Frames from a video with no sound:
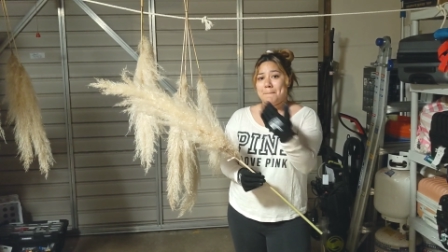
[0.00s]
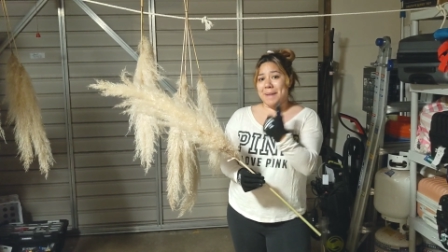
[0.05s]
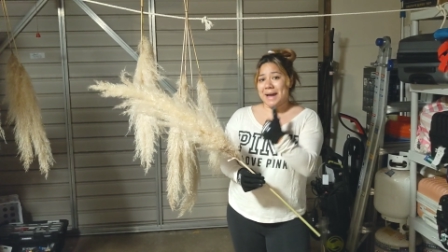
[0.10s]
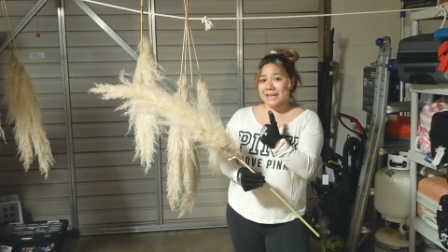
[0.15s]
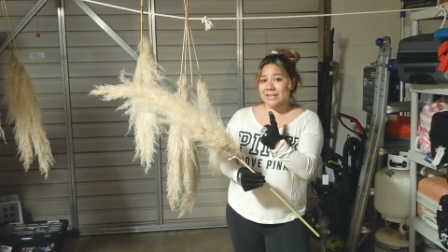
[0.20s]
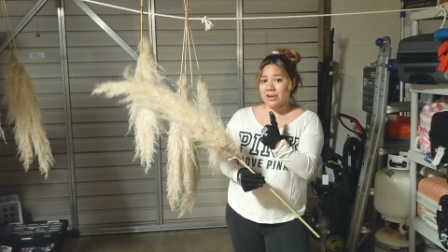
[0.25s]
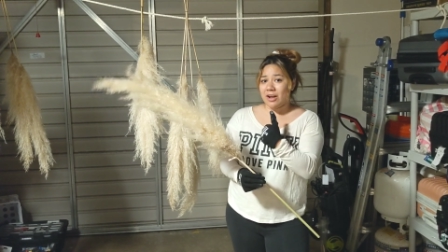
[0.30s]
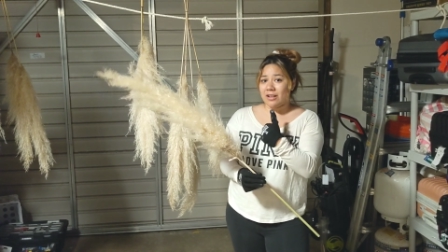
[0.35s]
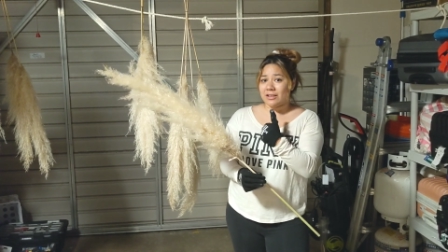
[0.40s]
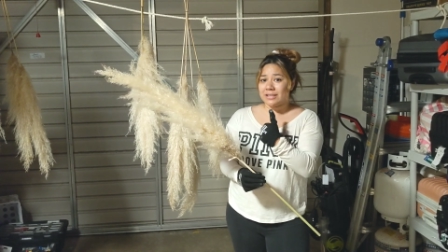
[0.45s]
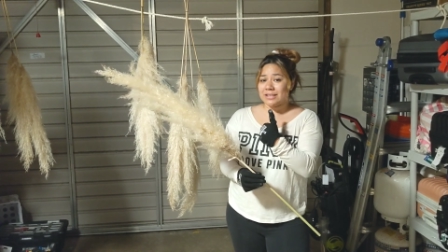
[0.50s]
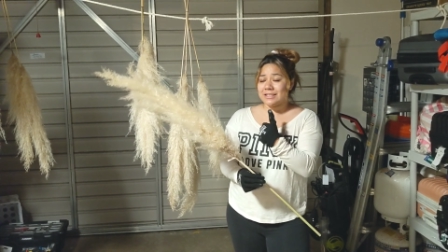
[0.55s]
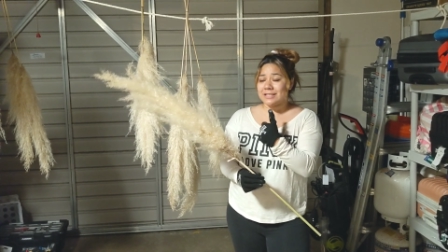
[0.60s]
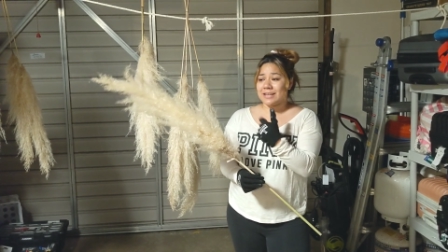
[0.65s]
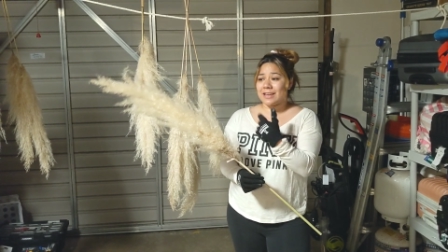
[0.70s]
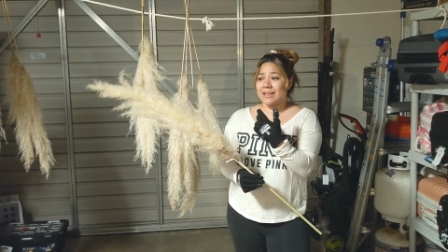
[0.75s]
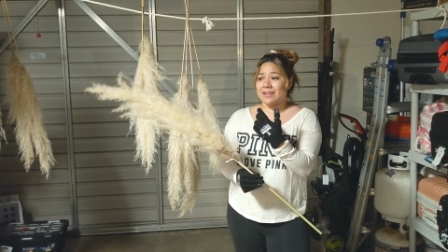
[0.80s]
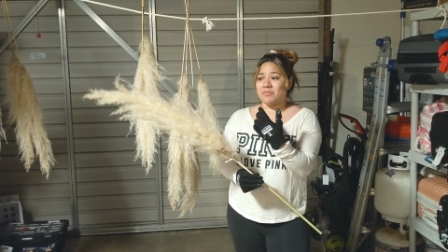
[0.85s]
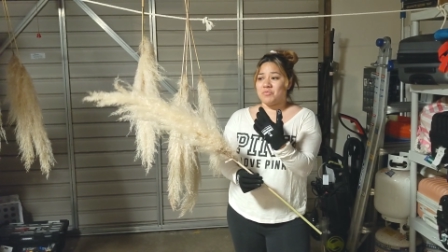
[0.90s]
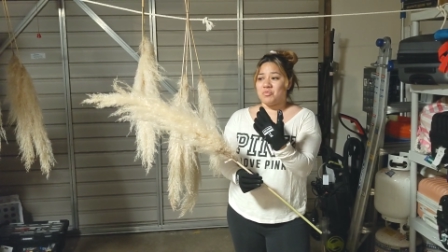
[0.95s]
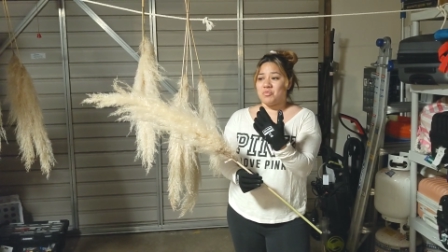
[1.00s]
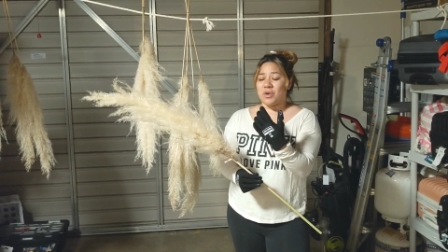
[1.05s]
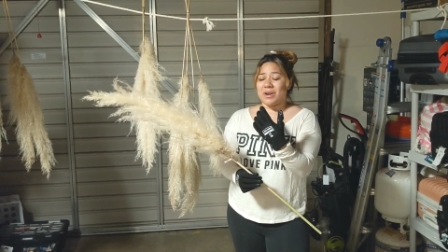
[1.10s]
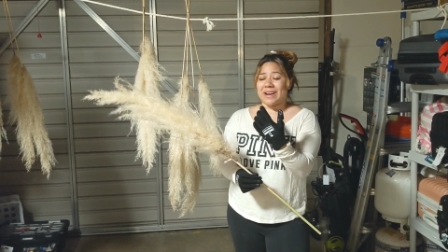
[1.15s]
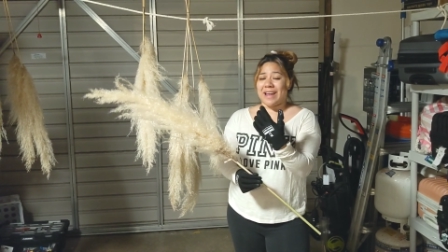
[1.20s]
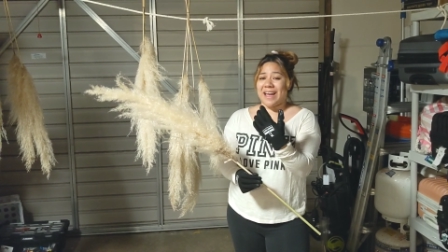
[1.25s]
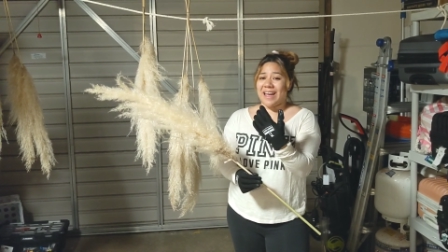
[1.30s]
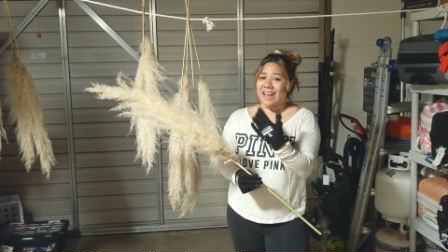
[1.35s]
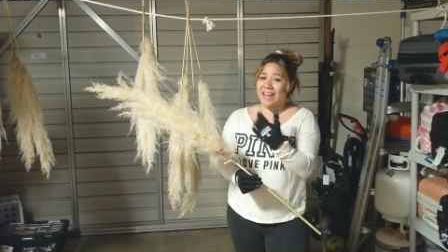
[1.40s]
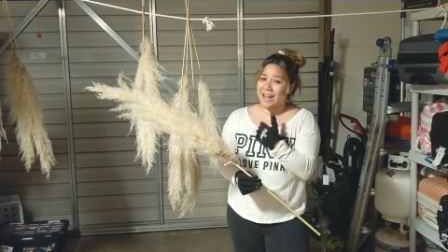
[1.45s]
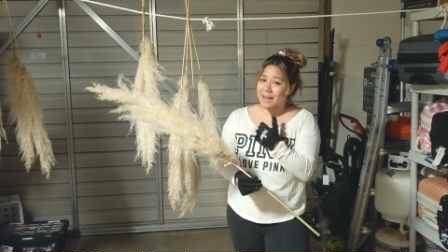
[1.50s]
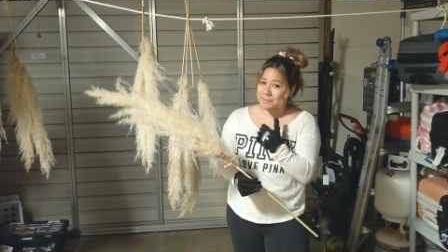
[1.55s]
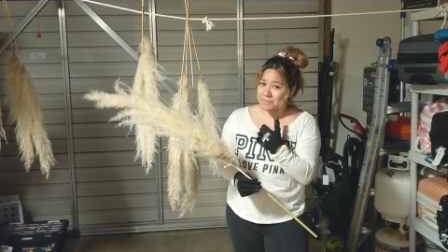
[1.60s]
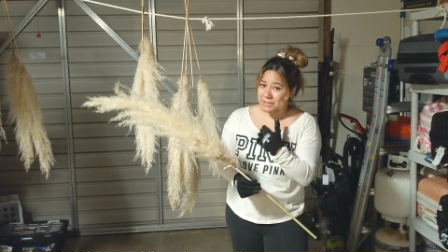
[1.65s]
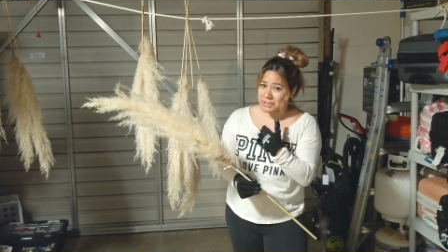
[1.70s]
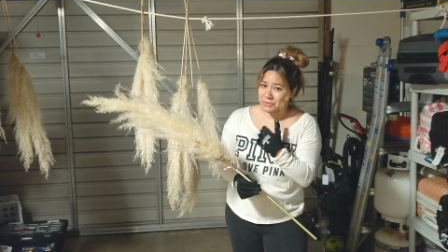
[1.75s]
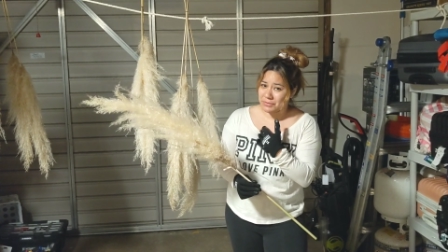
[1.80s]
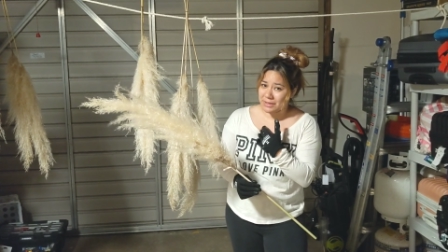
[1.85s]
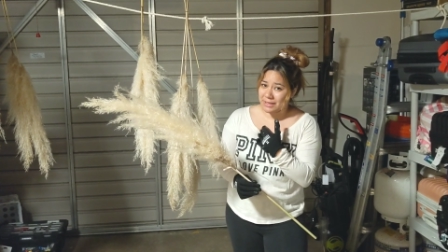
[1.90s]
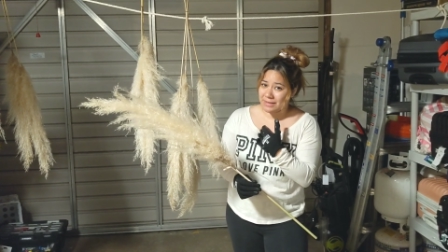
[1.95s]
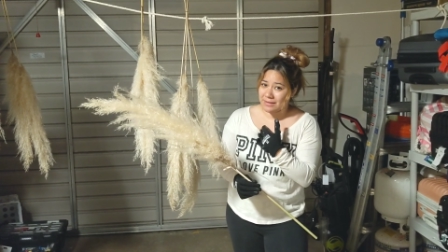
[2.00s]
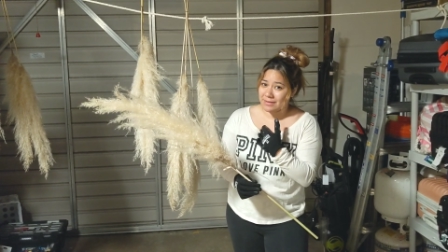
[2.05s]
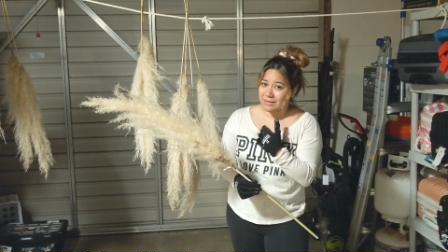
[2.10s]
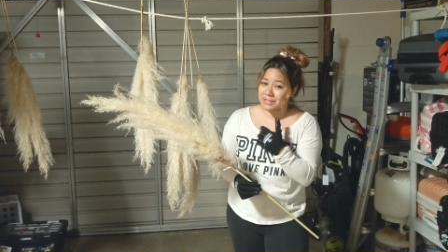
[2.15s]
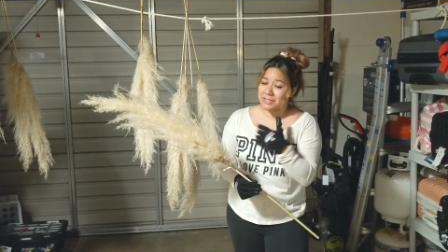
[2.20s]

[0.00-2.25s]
my knowledge and what I'm doing.